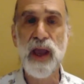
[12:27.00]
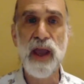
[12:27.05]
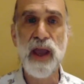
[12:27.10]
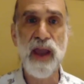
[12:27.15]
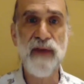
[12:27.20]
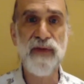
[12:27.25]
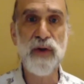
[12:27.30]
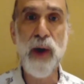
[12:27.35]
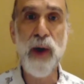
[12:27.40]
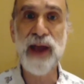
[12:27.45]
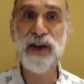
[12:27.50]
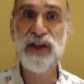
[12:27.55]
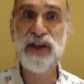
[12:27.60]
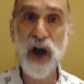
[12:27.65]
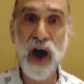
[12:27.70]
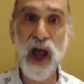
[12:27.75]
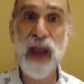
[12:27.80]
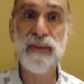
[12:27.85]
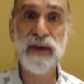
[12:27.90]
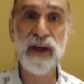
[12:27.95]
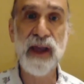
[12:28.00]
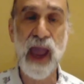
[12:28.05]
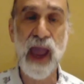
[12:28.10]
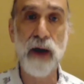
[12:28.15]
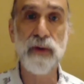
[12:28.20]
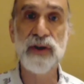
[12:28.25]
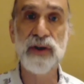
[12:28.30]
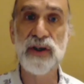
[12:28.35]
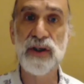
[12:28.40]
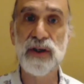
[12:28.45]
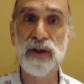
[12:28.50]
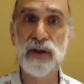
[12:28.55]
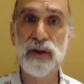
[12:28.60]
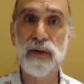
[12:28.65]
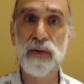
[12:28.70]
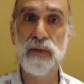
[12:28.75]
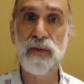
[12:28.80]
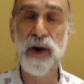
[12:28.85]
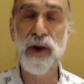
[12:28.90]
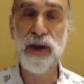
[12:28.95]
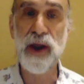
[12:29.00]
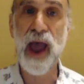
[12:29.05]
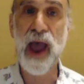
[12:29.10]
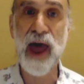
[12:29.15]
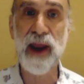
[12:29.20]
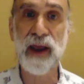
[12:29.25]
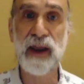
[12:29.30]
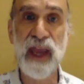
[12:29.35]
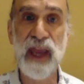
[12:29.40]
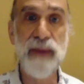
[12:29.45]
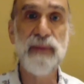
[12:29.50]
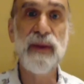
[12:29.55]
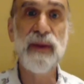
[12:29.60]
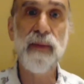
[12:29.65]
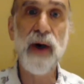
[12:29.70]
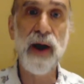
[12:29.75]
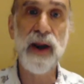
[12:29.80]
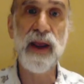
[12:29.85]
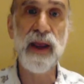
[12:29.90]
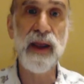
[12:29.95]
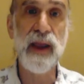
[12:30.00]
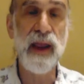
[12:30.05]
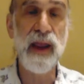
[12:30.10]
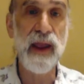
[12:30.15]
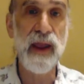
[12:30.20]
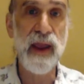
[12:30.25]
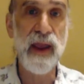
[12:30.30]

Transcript: If you had timed accounts, where you had to keep the money